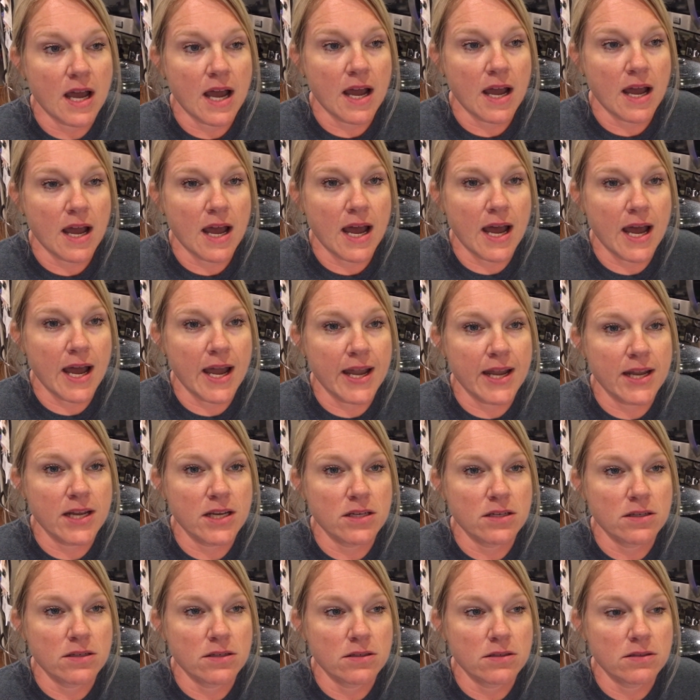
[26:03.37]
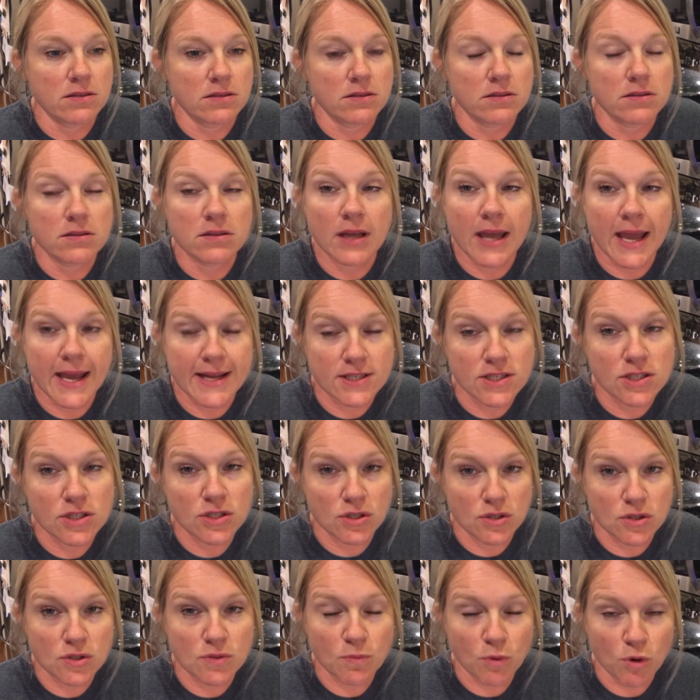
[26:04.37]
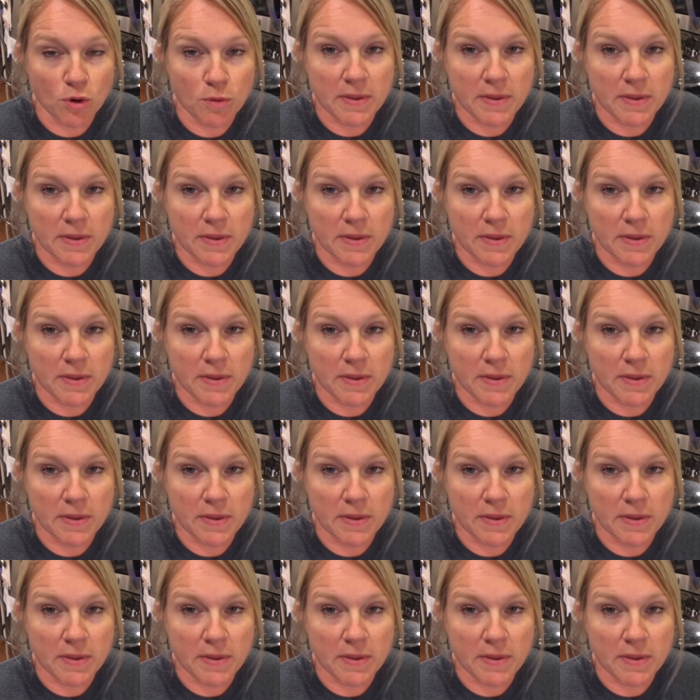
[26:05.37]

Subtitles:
I had to use more